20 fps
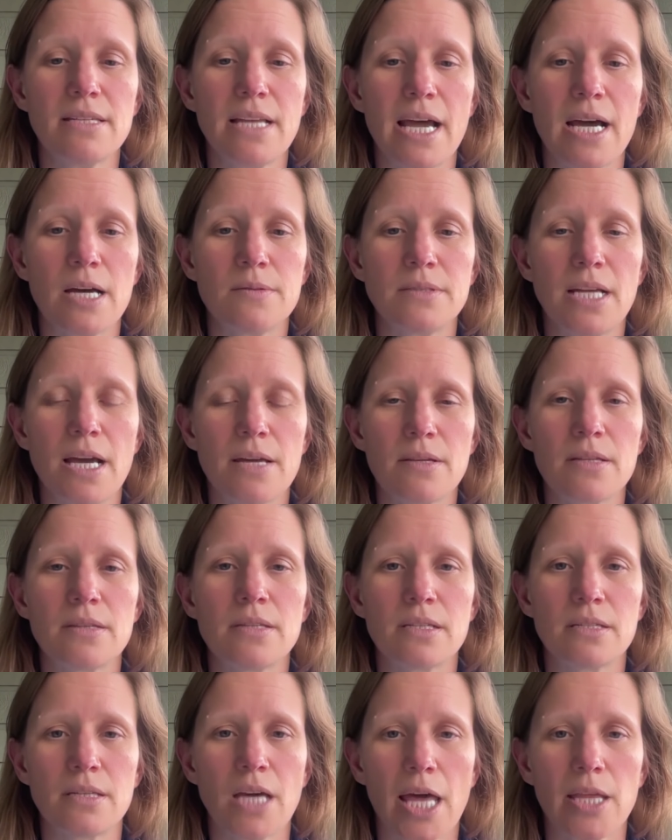Now, now that
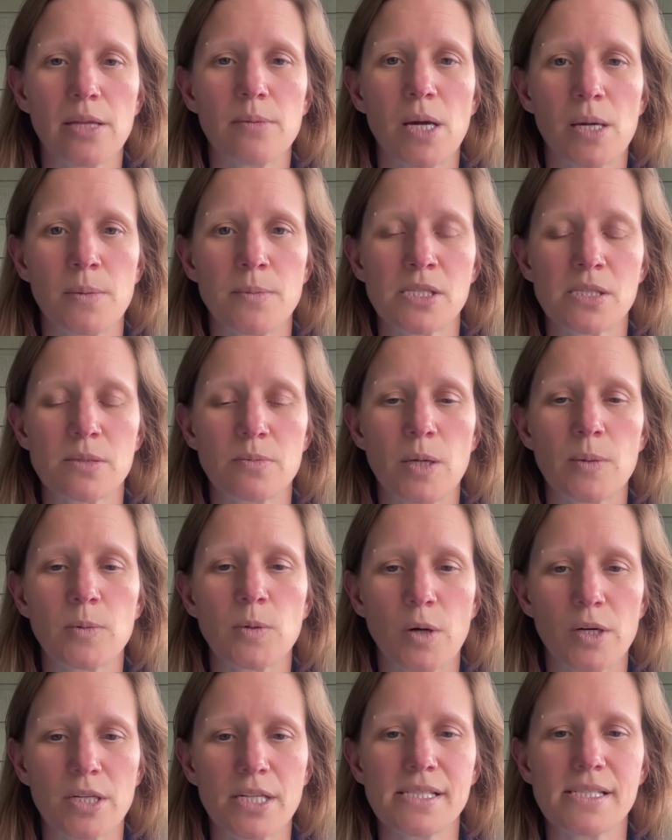the Alabama Supreme
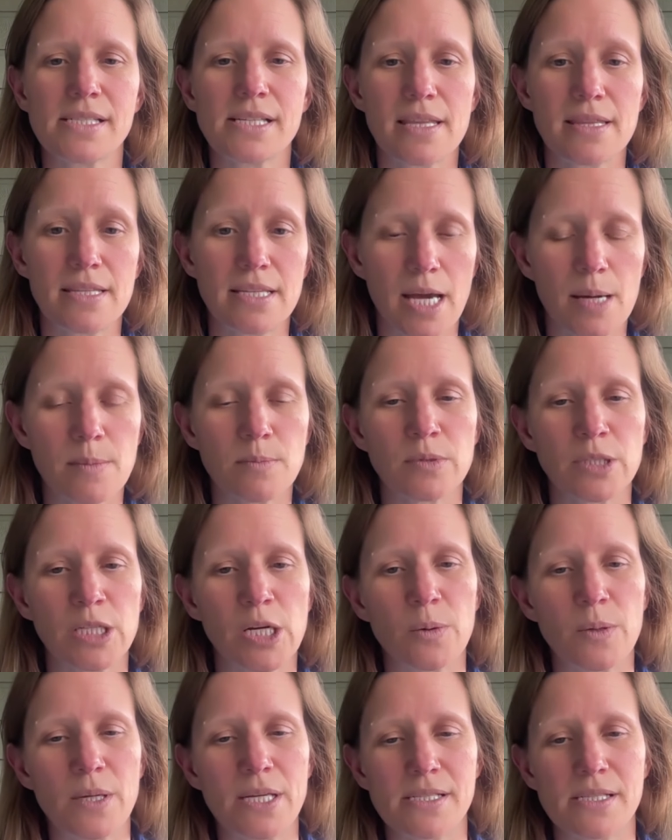Court has said the
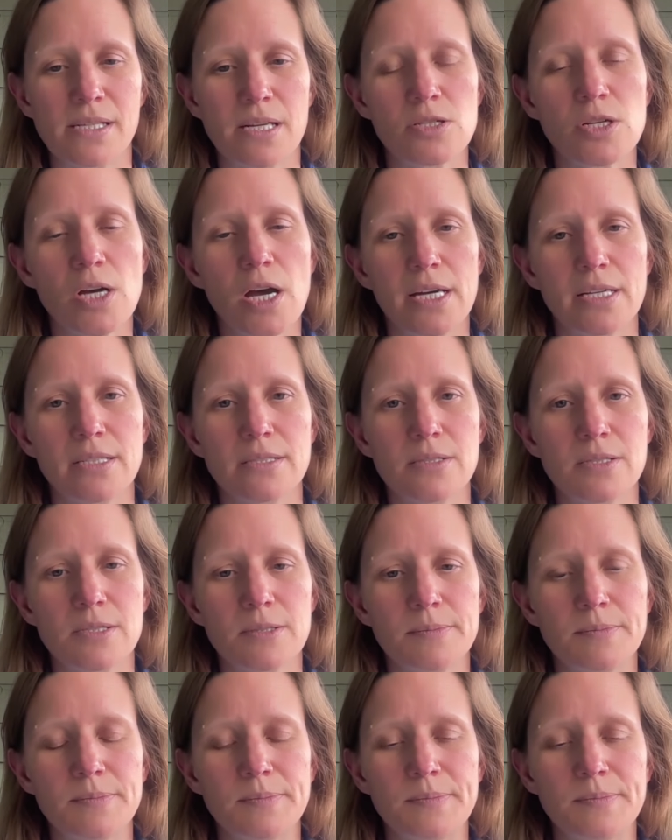embryo is a child.